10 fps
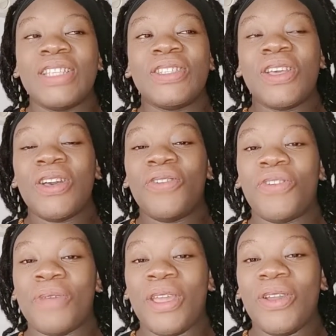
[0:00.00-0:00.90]
So,
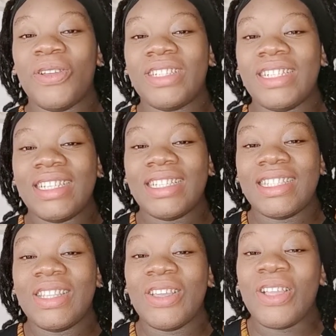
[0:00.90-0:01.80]
for my OGs,
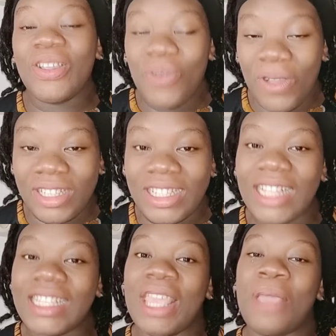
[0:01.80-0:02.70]
the ones
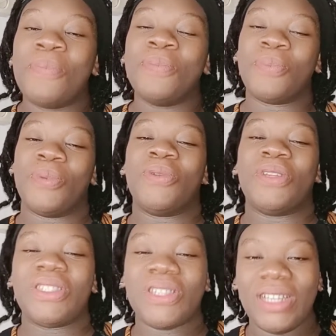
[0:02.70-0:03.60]
that keep
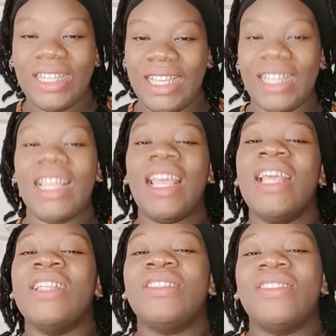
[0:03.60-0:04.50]
returning
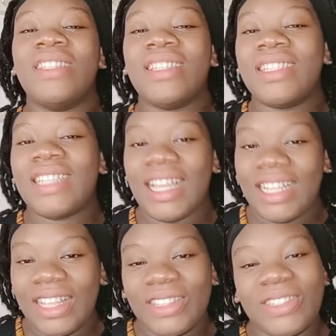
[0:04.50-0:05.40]
to this
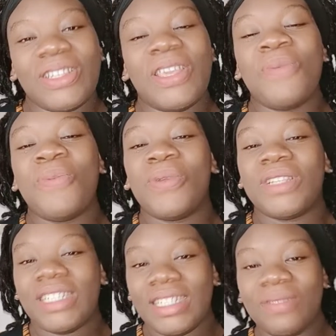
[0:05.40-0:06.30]
channel to keep
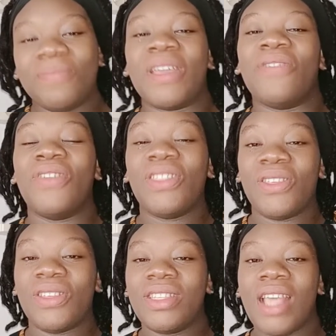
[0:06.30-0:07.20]
watching my
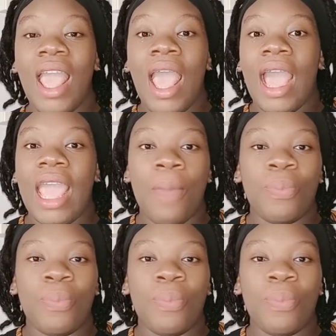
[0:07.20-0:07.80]
videos, I